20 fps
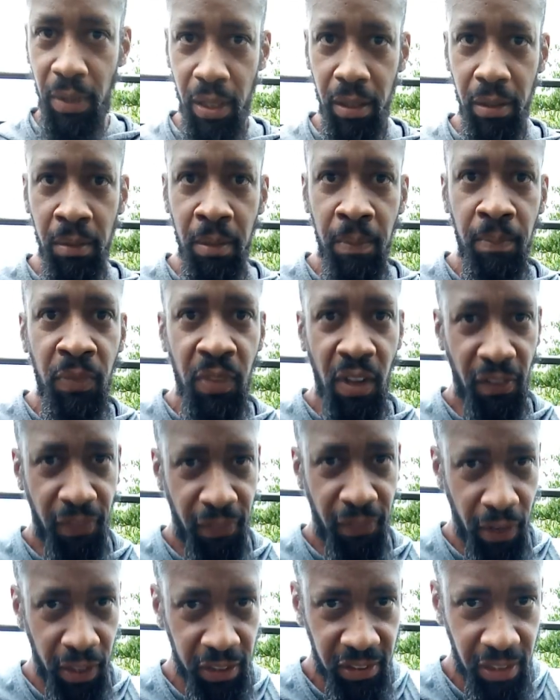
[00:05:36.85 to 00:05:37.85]
But the
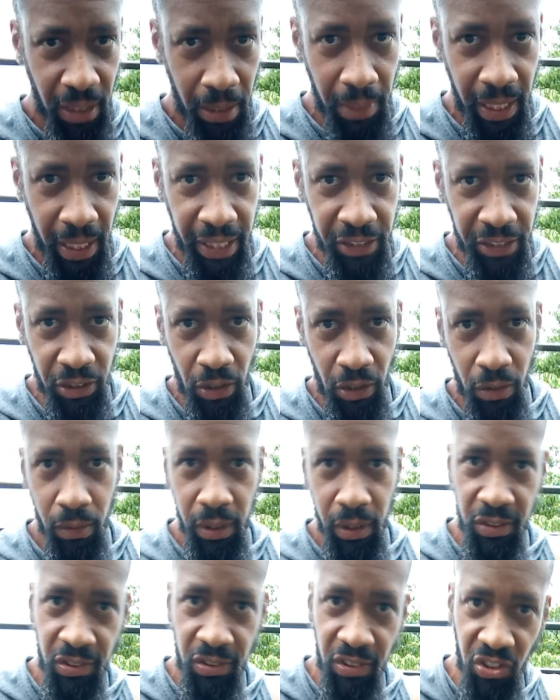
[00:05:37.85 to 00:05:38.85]
first step, like I
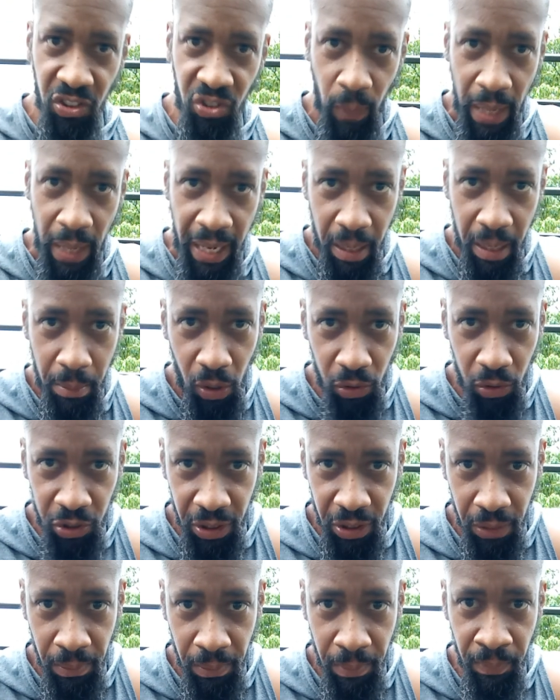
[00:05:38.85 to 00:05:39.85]
showed, is the swinging
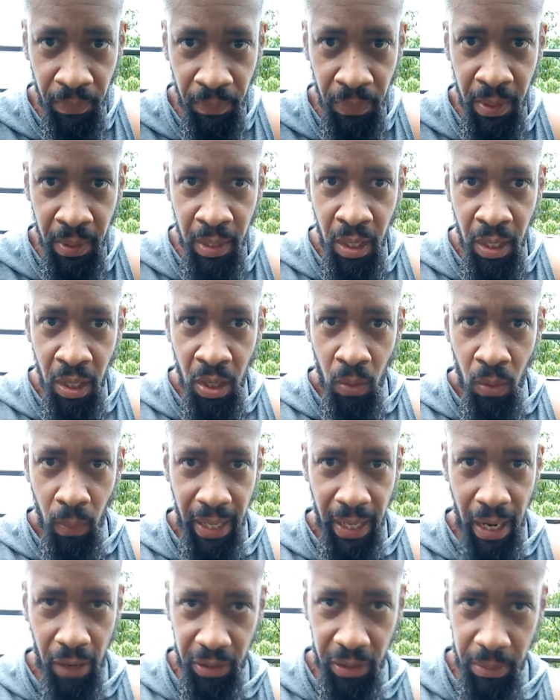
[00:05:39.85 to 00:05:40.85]
motion
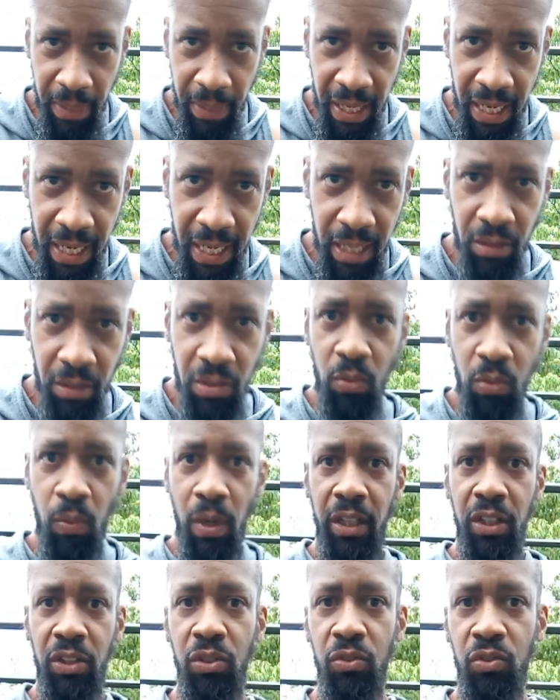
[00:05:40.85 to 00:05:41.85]
without the band. You
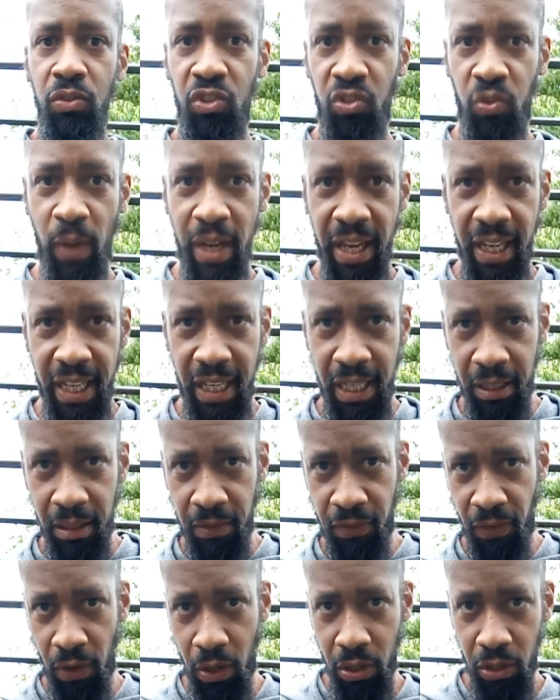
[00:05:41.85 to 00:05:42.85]
want to do swinging
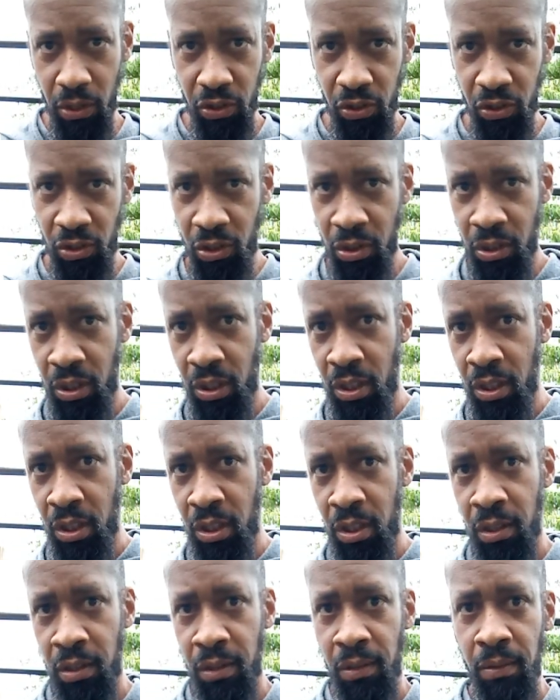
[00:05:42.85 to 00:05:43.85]
first,
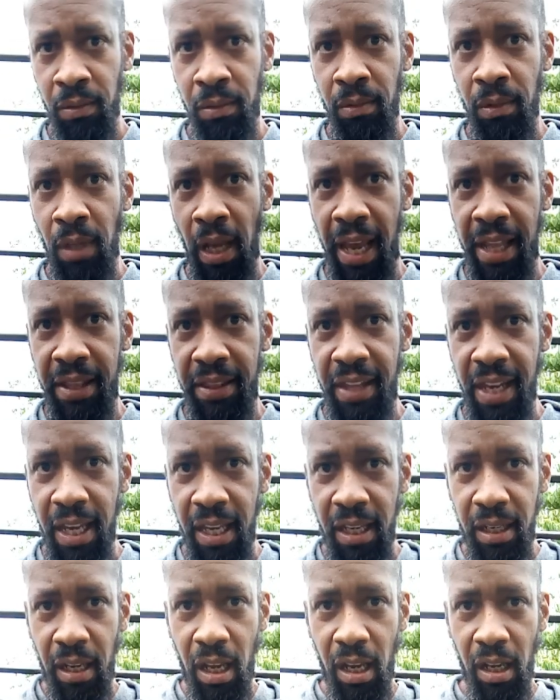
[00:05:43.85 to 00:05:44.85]
and
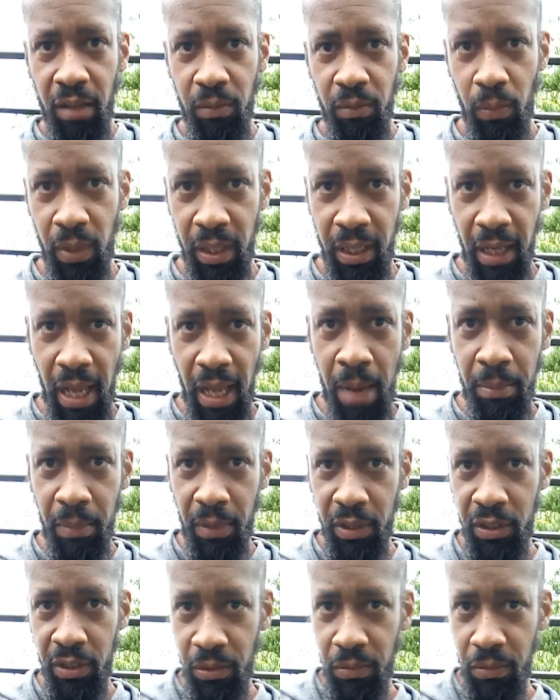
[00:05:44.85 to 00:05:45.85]
then what
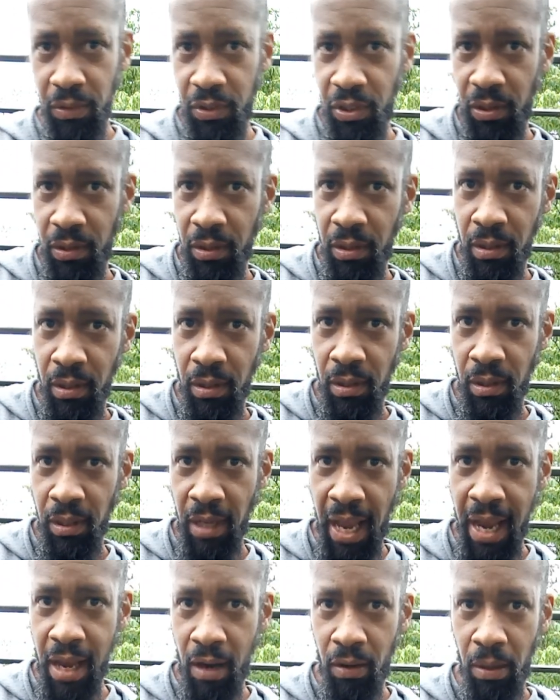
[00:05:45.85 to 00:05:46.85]
I'm gonna do
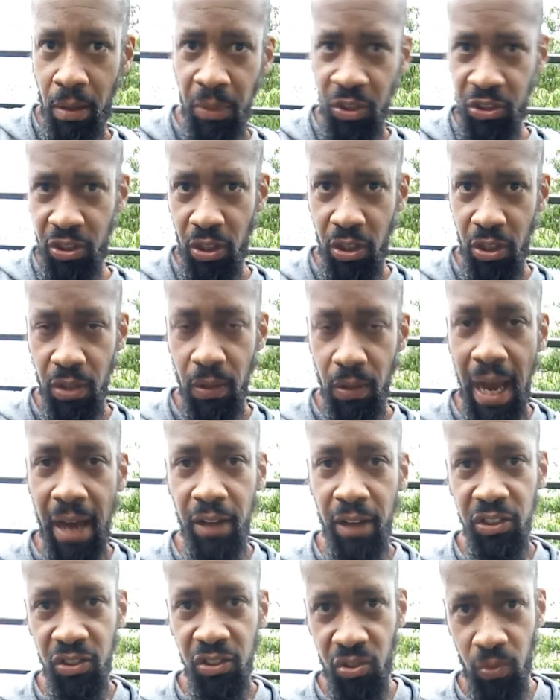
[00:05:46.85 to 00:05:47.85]
now, I'm gonna show you
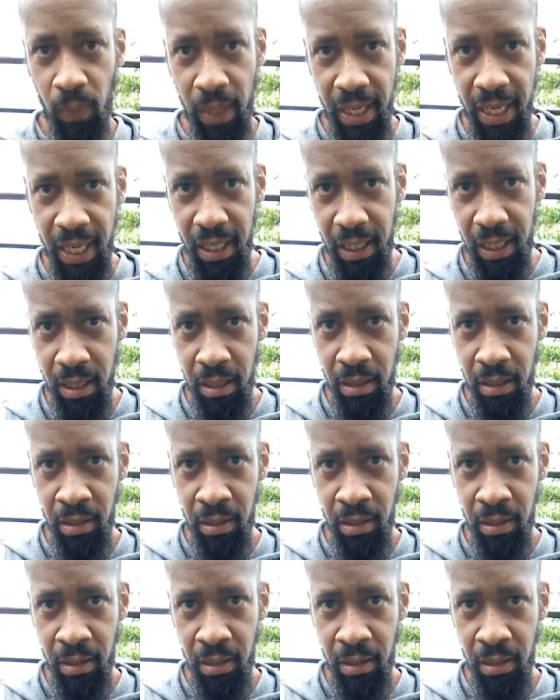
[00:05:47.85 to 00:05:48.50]
how to swing.